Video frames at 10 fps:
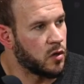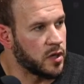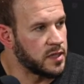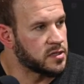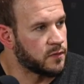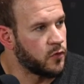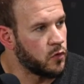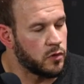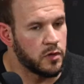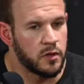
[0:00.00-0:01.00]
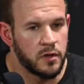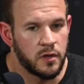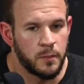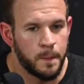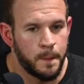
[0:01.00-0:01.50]
eat some food.
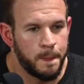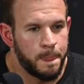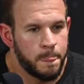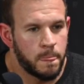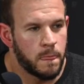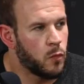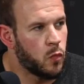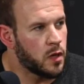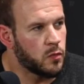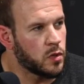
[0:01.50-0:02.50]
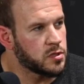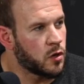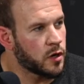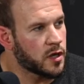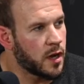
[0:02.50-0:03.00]
What's so
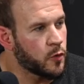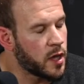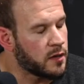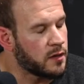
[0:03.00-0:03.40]
hard to comprehend?